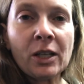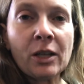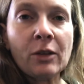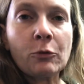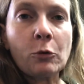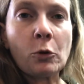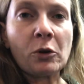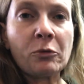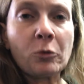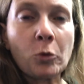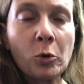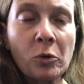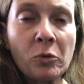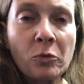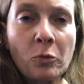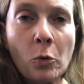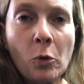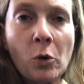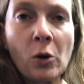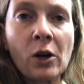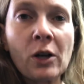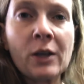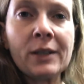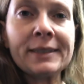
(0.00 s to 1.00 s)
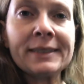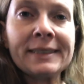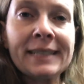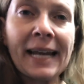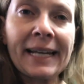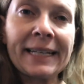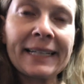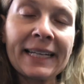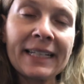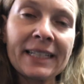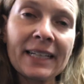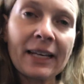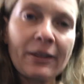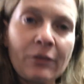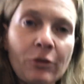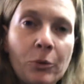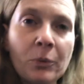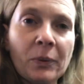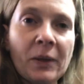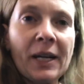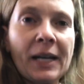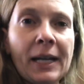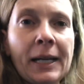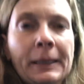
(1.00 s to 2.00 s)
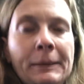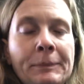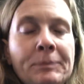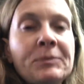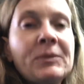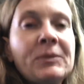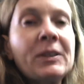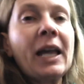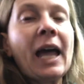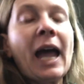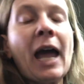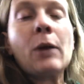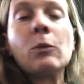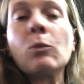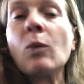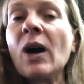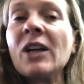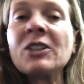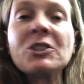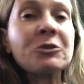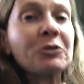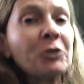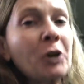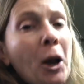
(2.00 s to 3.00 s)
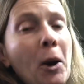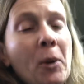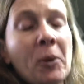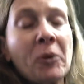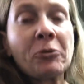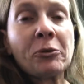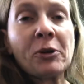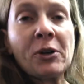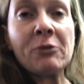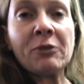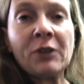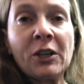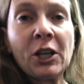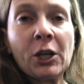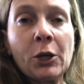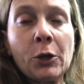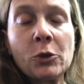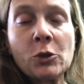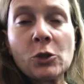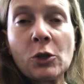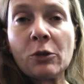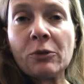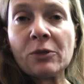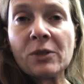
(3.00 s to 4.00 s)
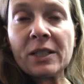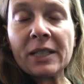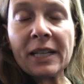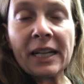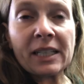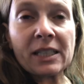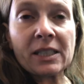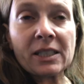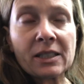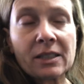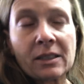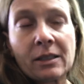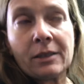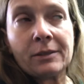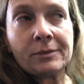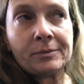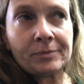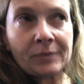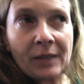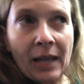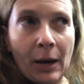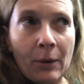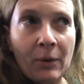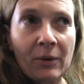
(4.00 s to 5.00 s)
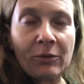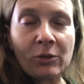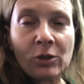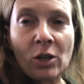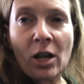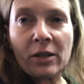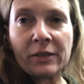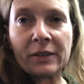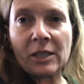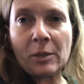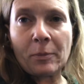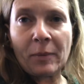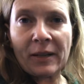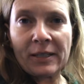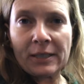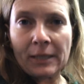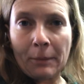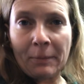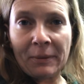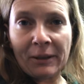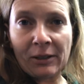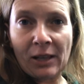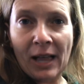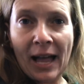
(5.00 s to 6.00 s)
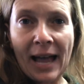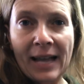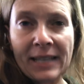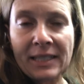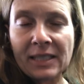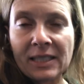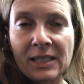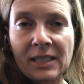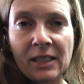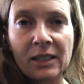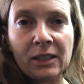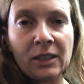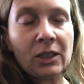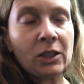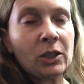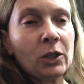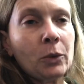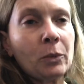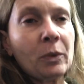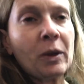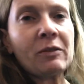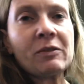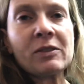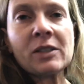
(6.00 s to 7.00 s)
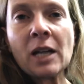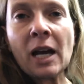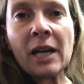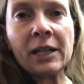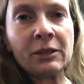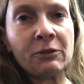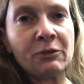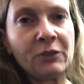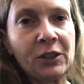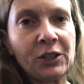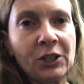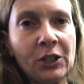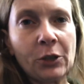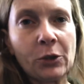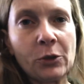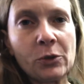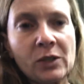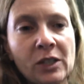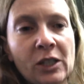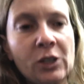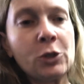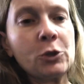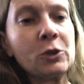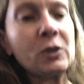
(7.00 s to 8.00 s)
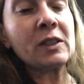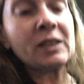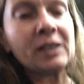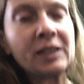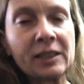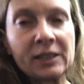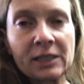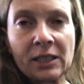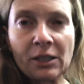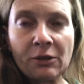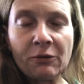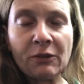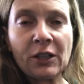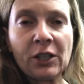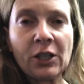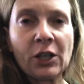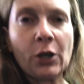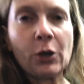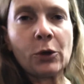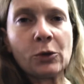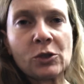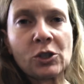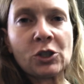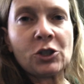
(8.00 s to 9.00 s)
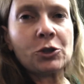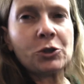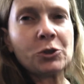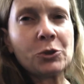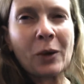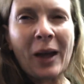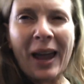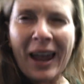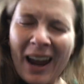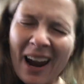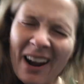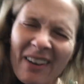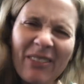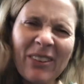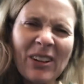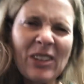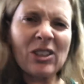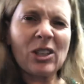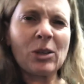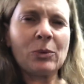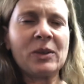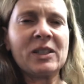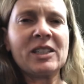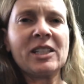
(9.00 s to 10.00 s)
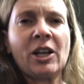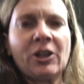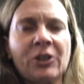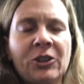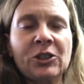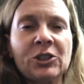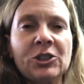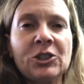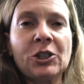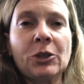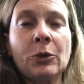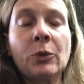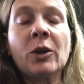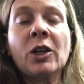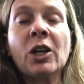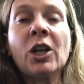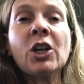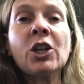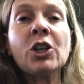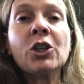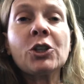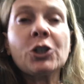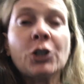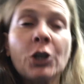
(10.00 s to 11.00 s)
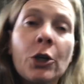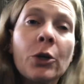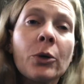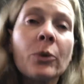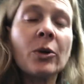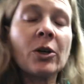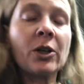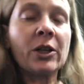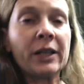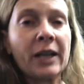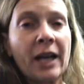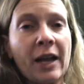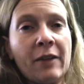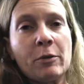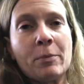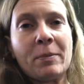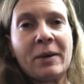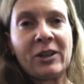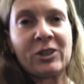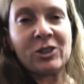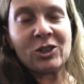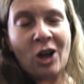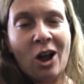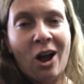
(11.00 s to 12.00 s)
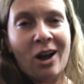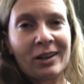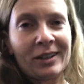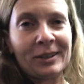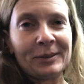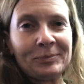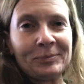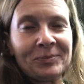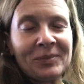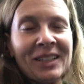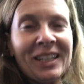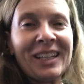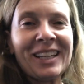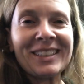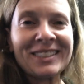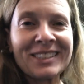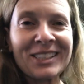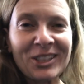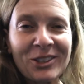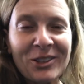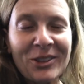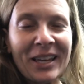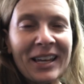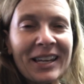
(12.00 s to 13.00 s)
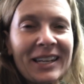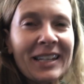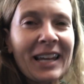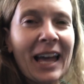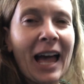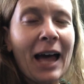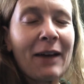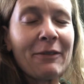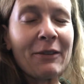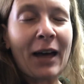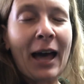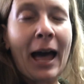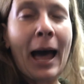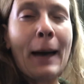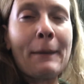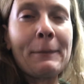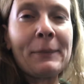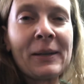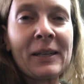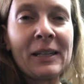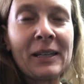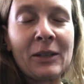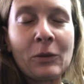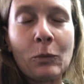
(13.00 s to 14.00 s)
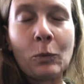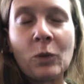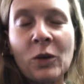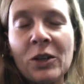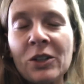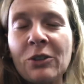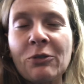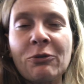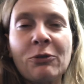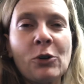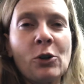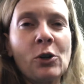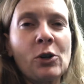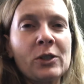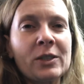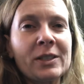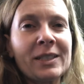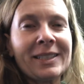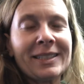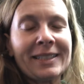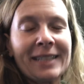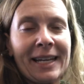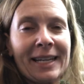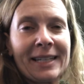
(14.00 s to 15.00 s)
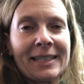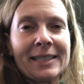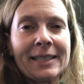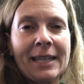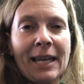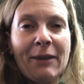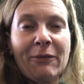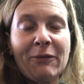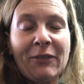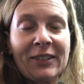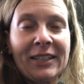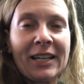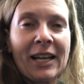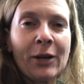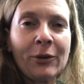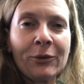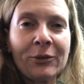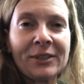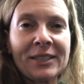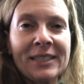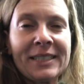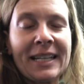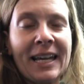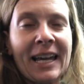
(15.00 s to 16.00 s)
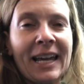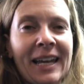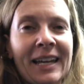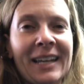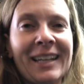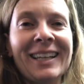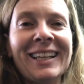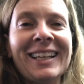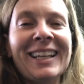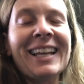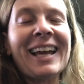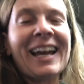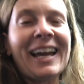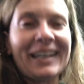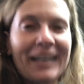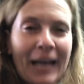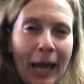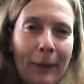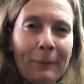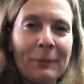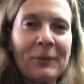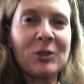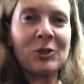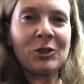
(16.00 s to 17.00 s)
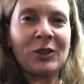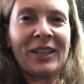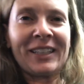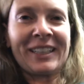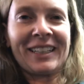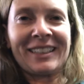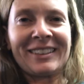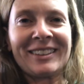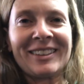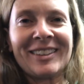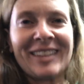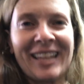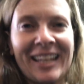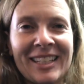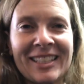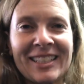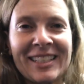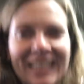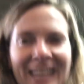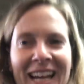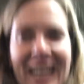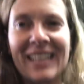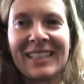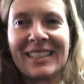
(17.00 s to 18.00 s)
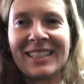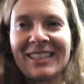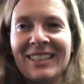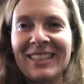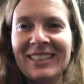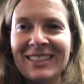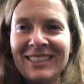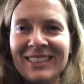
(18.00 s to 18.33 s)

444-9893. And watch for our free videos over the next, however long this pandemic lasts. We have a ton of videos and you stick to the videos and you do everything we tell you to do, you are gonna have a better dog. Until then, have a happy, wonderful, stay safe and healthy day and happy training. Thanks guys.